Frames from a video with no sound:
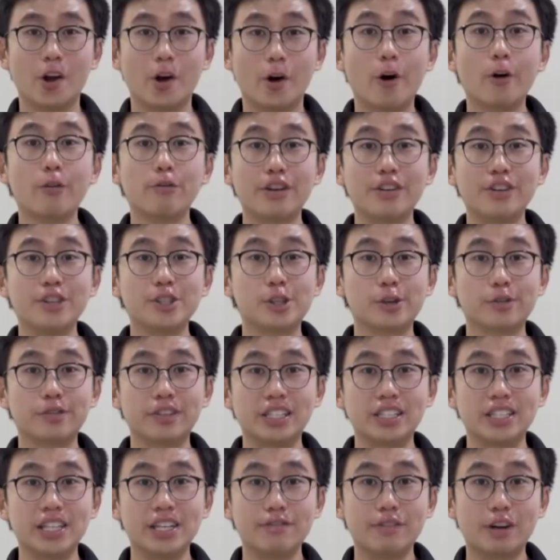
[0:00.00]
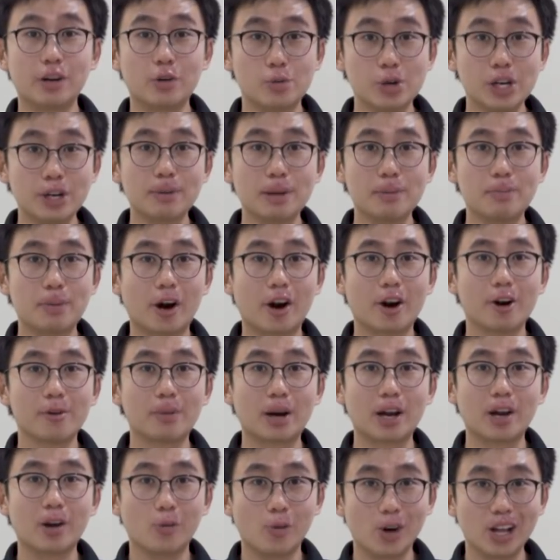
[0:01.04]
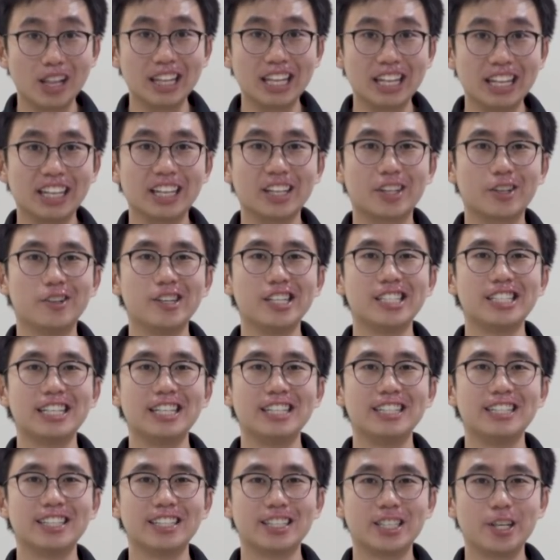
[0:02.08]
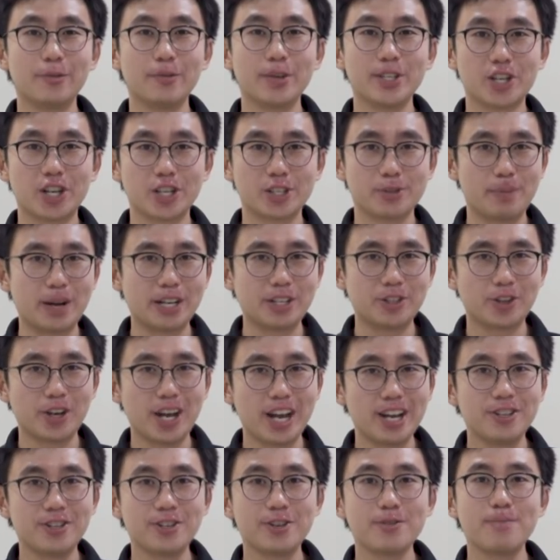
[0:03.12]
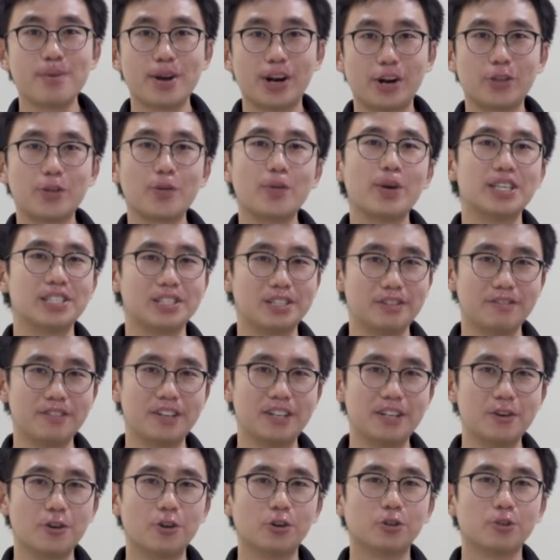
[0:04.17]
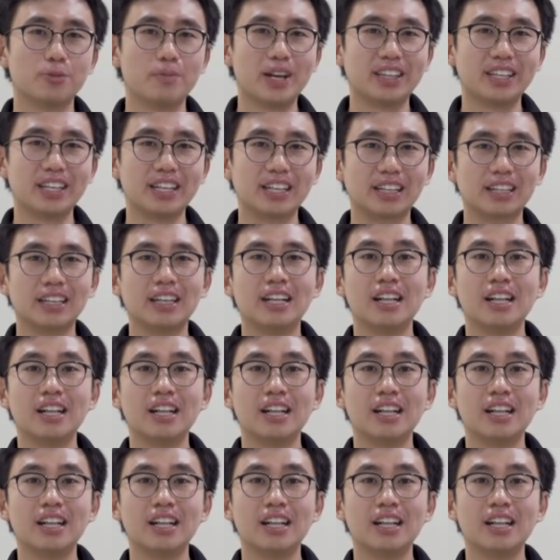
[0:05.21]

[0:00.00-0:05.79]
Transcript: All variants of the Ativa will be powered by a 1-litre 3-cylinder turbocharged petrol engine paired to a CVT automatic.